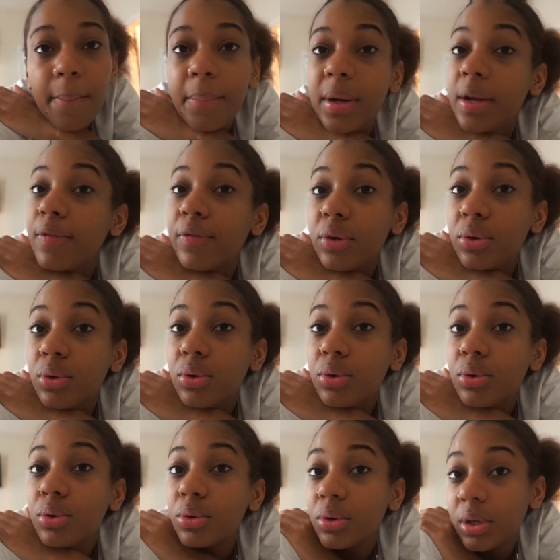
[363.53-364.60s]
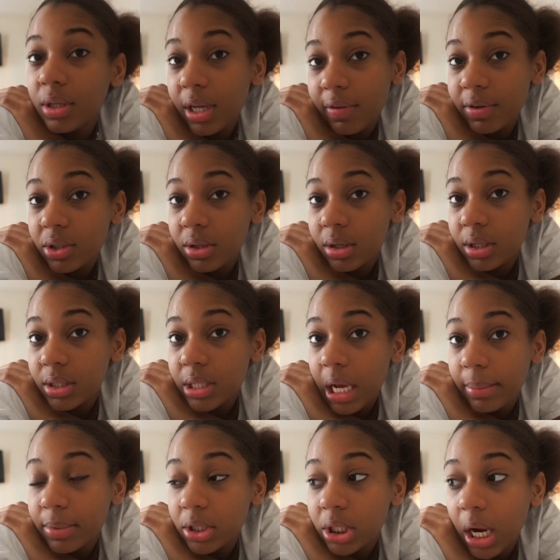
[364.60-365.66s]
But if you give it to a
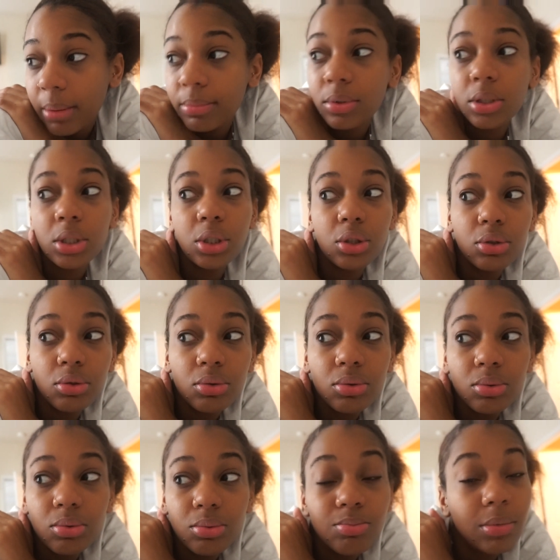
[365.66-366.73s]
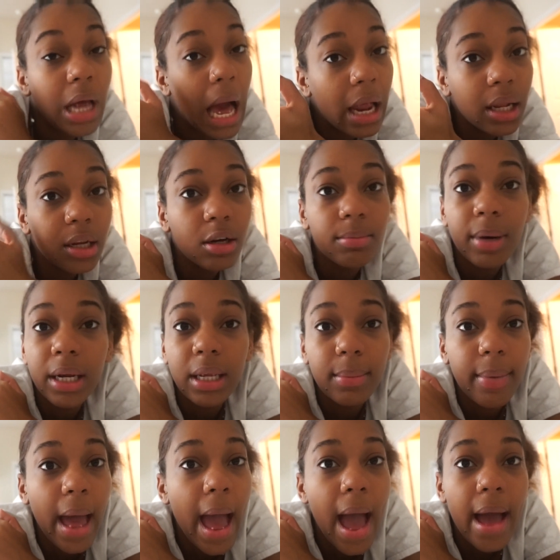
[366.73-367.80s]
consignment shop, you got a little money
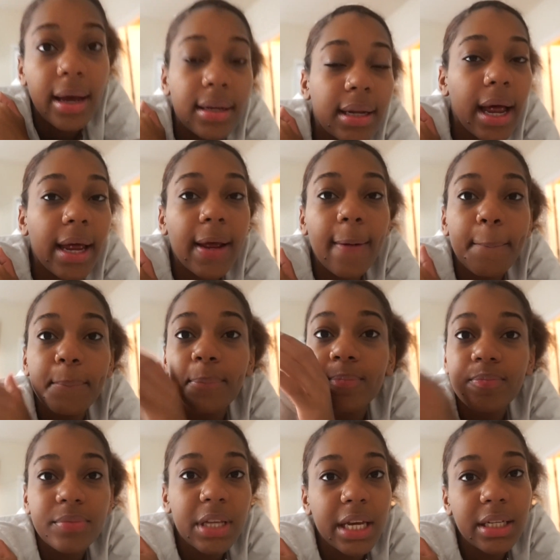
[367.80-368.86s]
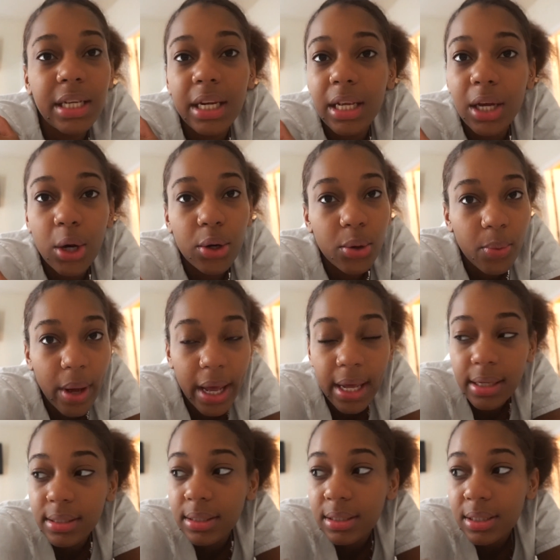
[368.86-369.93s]
back. Like, it didn't go to
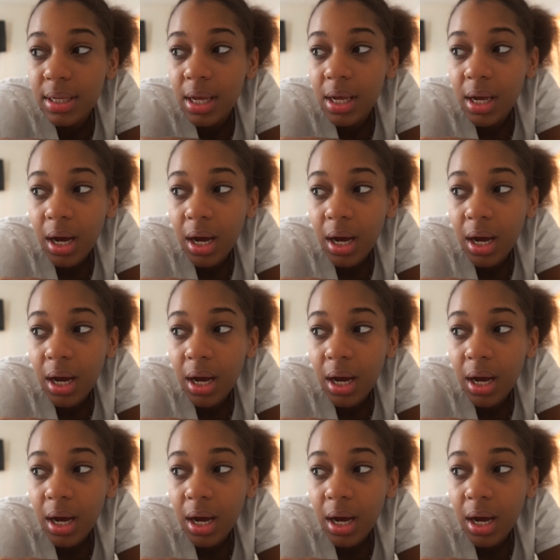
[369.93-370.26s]
waste.